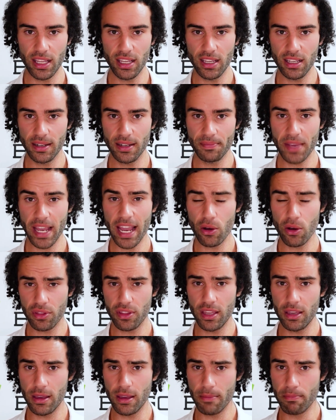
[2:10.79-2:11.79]
in
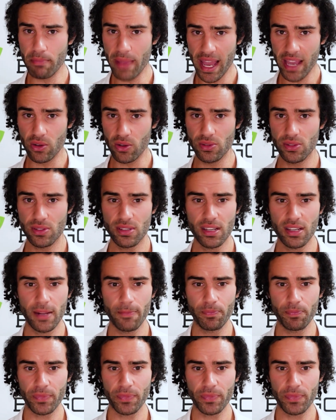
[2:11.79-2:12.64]
healthy males.